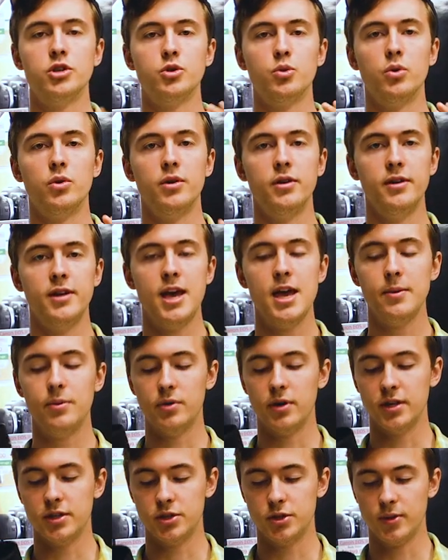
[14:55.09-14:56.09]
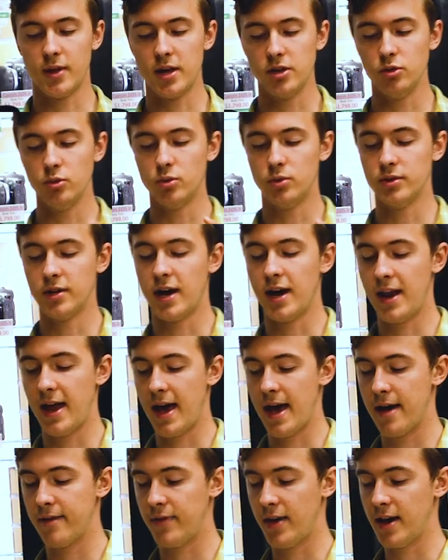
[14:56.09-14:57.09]
which will enable it so that you will not
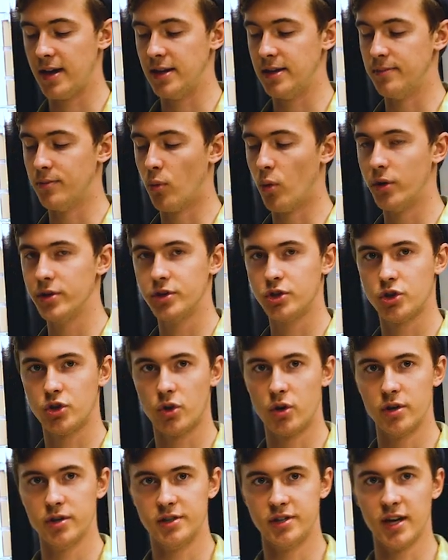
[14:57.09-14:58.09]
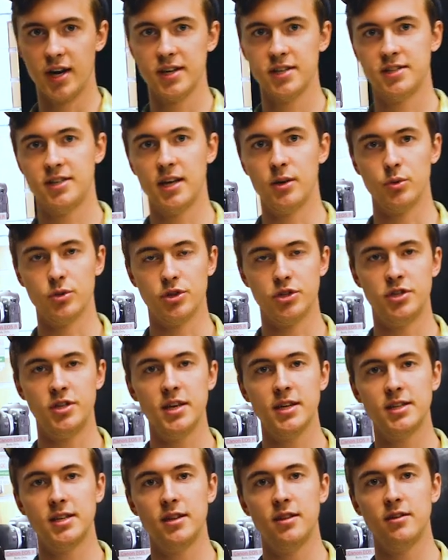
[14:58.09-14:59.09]
have any moisture or dust that will
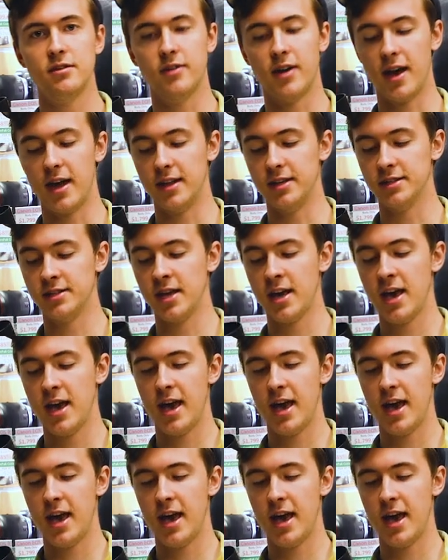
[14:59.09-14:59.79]
stick to the lens